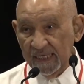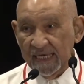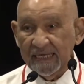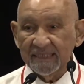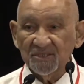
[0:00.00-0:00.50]

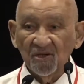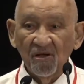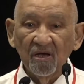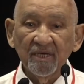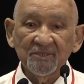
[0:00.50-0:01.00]
And as
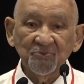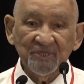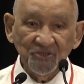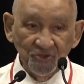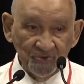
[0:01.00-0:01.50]
long as we
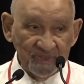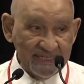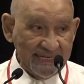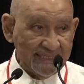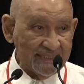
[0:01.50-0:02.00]
do
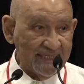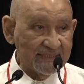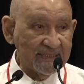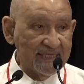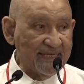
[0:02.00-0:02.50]
that
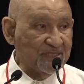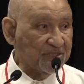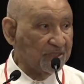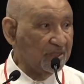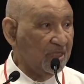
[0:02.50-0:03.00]
as a
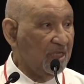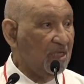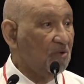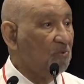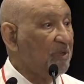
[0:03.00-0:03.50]
nation,
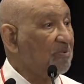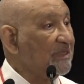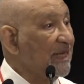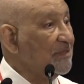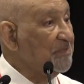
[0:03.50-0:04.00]
we will
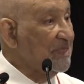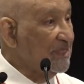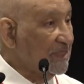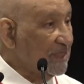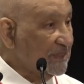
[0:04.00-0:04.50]
not
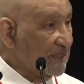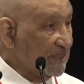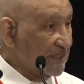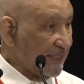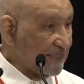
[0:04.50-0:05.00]
be
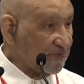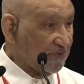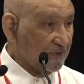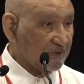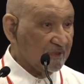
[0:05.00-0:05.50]

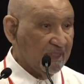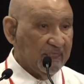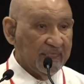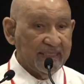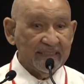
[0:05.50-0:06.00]
successful
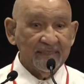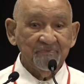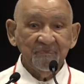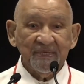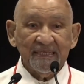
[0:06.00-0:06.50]
in
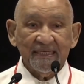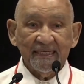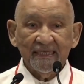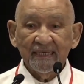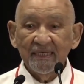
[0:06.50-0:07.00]

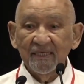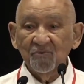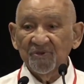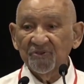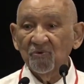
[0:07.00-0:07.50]
competing
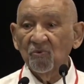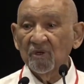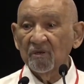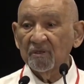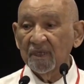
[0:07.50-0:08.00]
with the
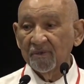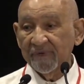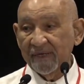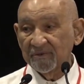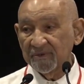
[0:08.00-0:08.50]
world
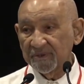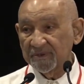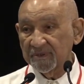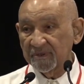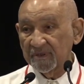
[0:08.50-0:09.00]
around us.